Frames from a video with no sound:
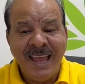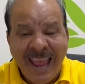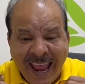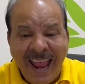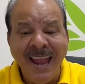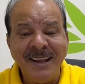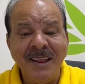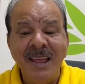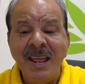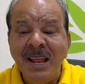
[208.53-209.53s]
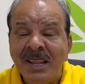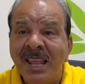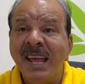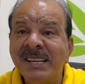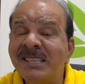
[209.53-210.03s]
and
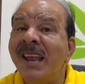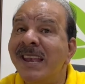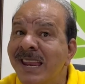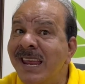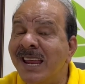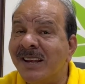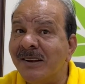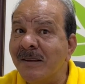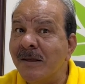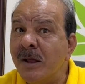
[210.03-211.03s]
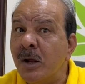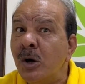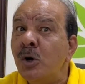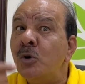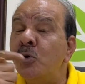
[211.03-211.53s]
there is a need
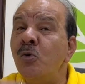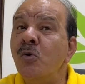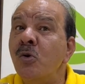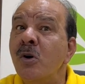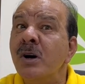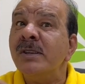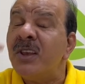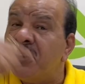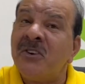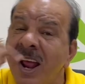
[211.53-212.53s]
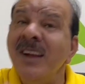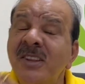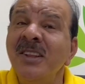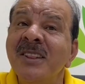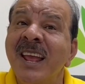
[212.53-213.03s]
to
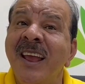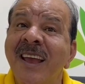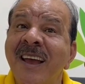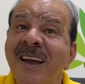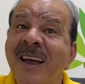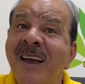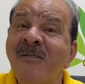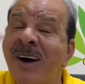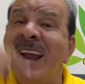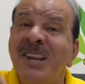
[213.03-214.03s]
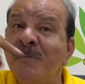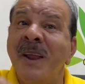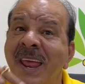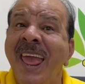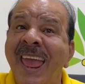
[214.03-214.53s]
strengthen the
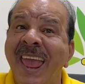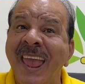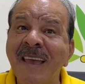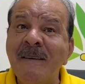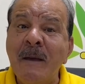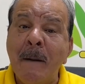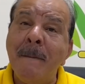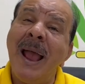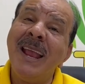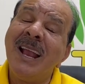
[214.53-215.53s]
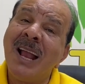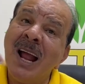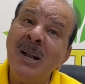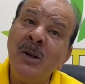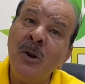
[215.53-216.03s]
vitamin A by
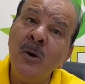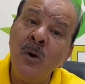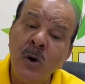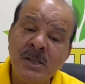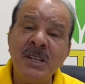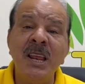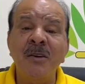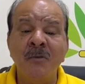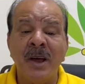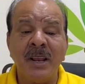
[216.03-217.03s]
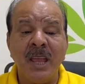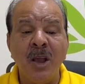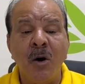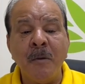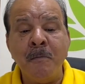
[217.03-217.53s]
continuously
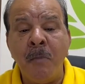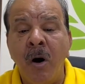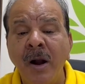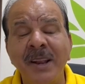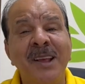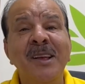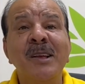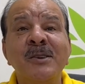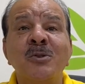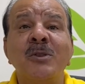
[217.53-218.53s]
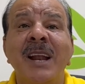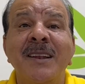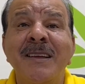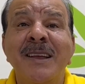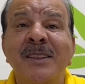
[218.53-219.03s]
working on bonding so that
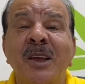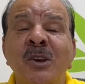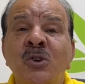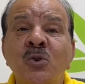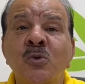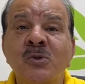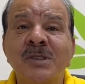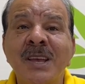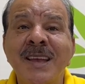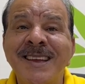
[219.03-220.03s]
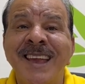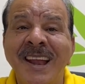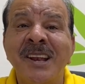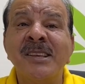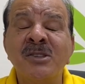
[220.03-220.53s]
the issues
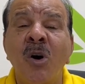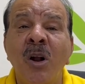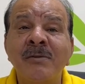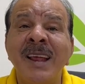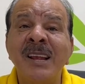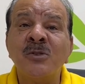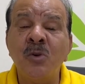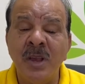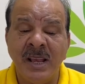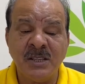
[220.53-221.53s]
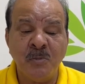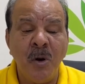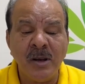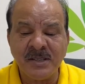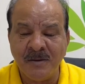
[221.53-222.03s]
get resolved as quick as
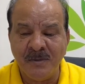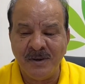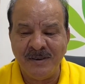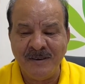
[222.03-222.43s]
possible.